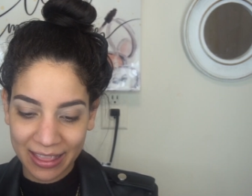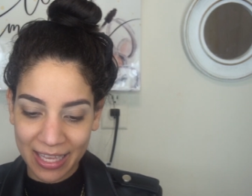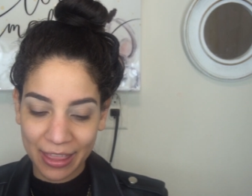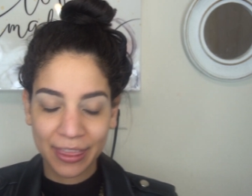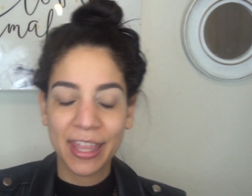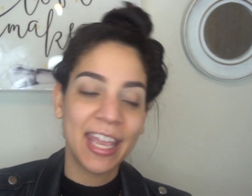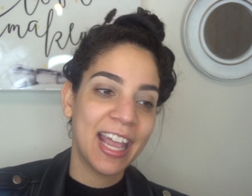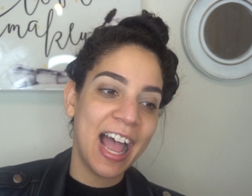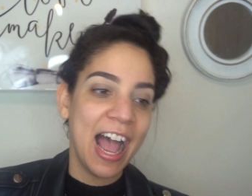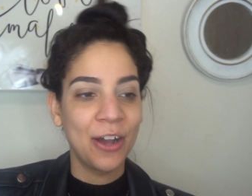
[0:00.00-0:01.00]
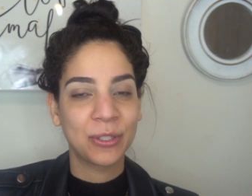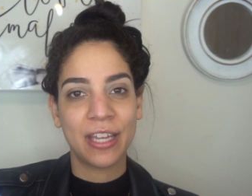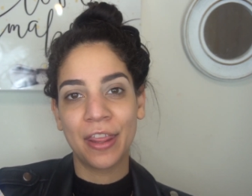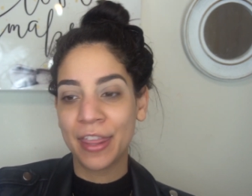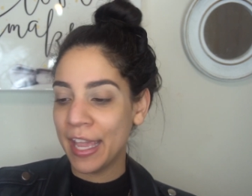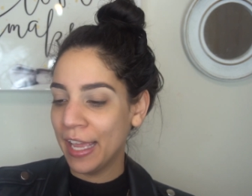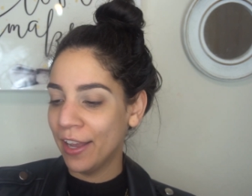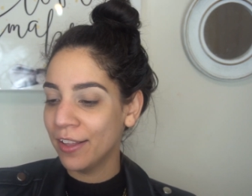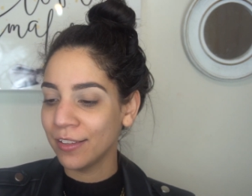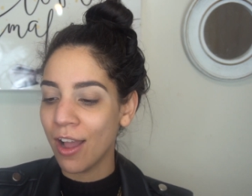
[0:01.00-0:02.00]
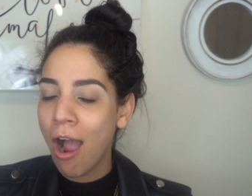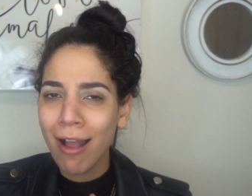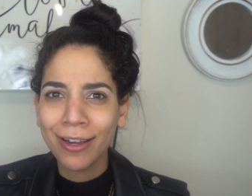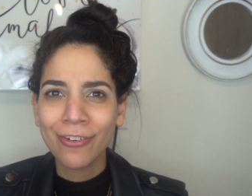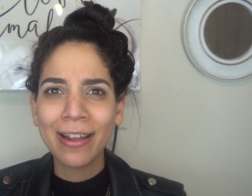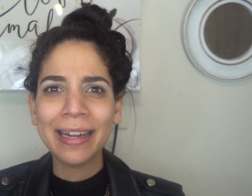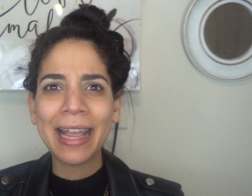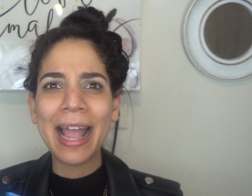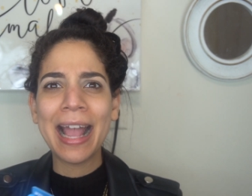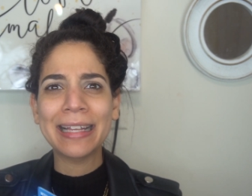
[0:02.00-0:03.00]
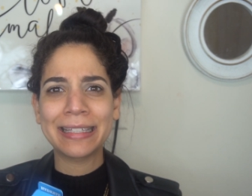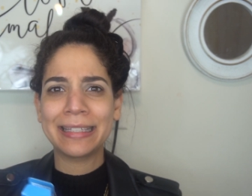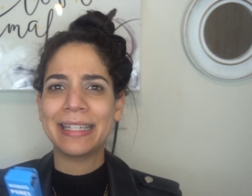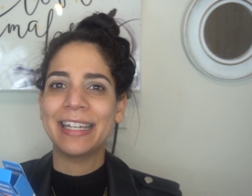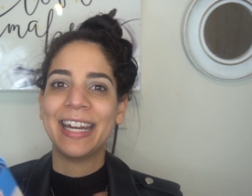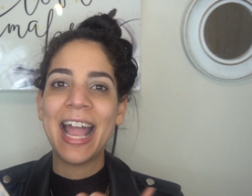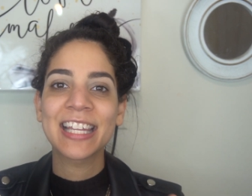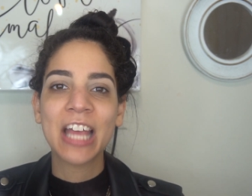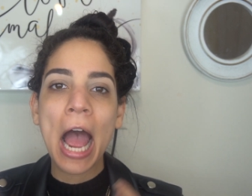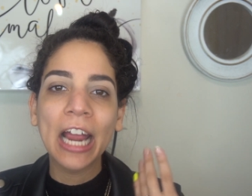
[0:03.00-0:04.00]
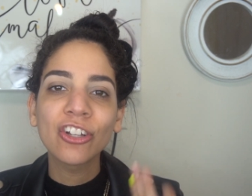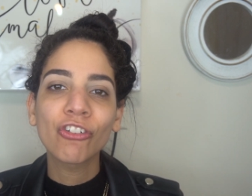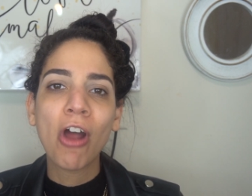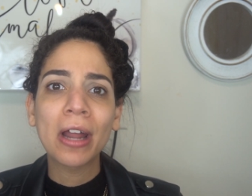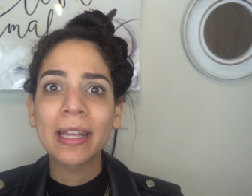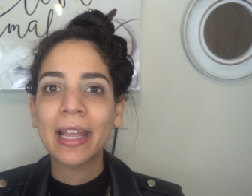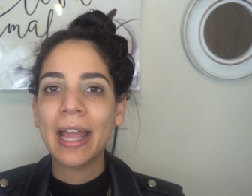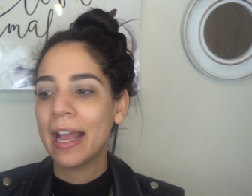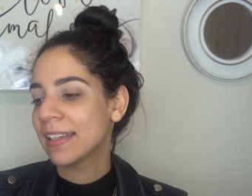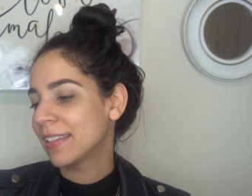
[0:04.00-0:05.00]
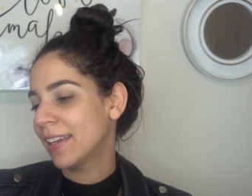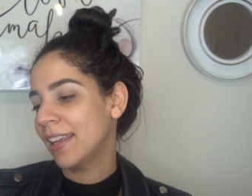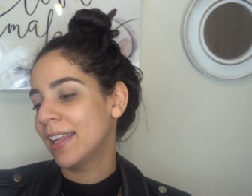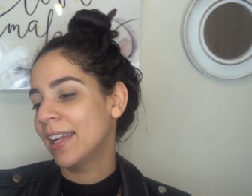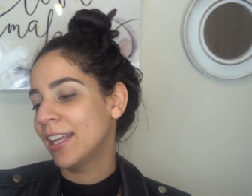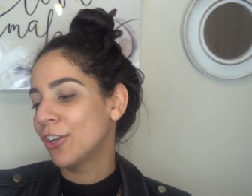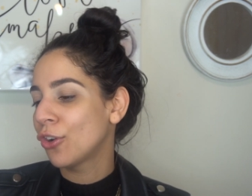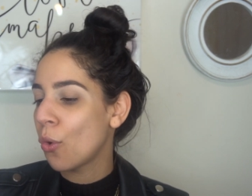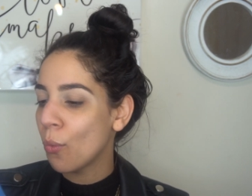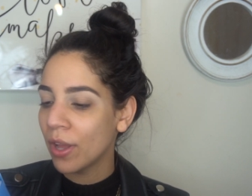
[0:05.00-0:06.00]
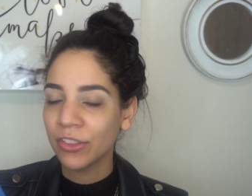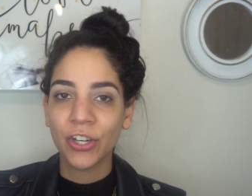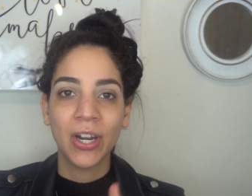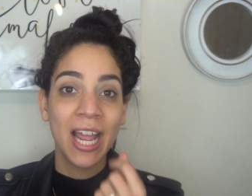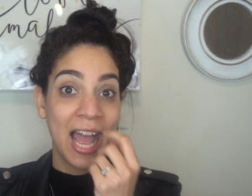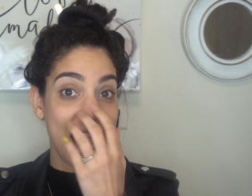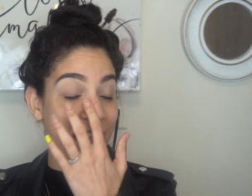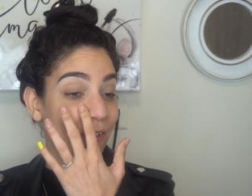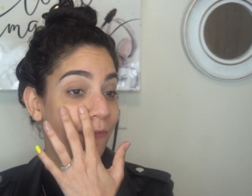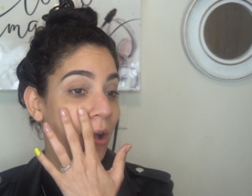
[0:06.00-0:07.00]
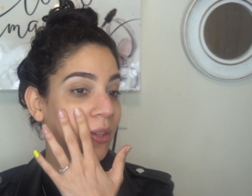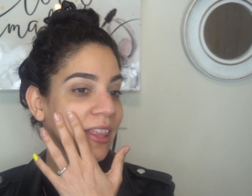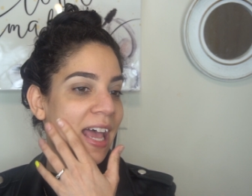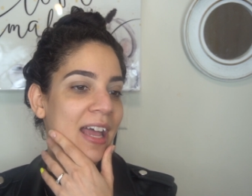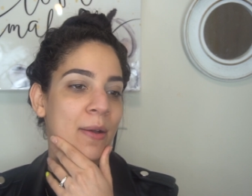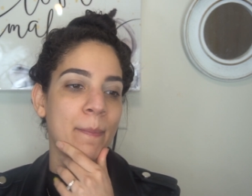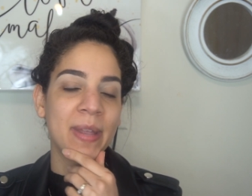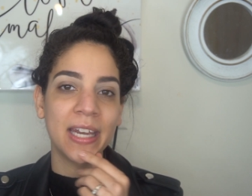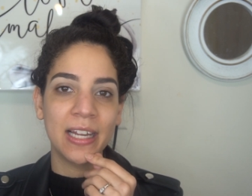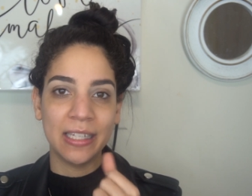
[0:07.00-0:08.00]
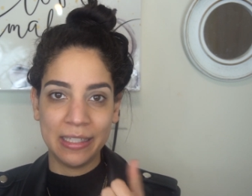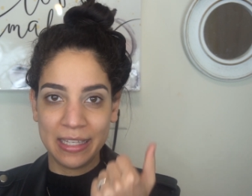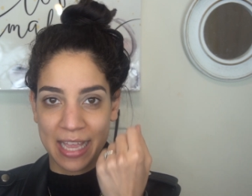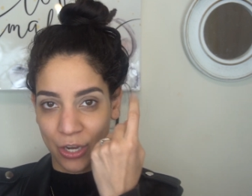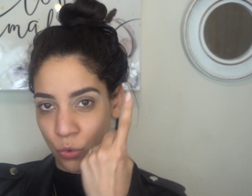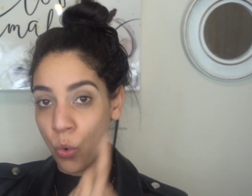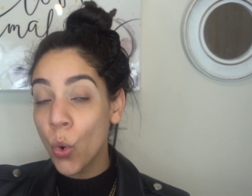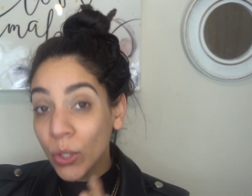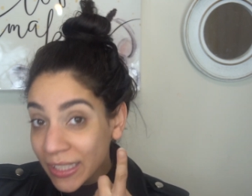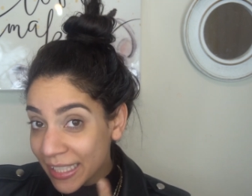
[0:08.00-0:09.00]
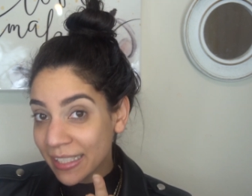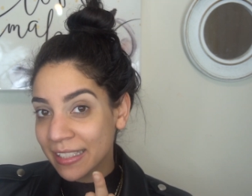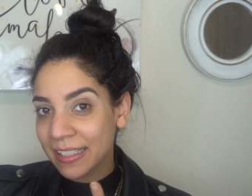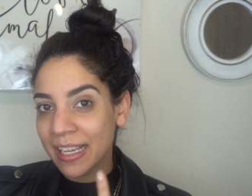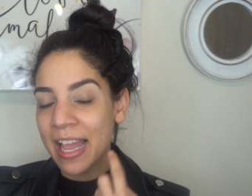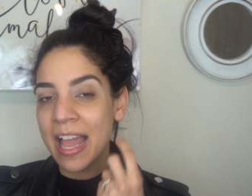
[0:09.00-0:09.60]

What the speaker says: thing out there, hyaluronic acid. It has hyaluronic acid in it. No wonder. I felt that immediately. That coolness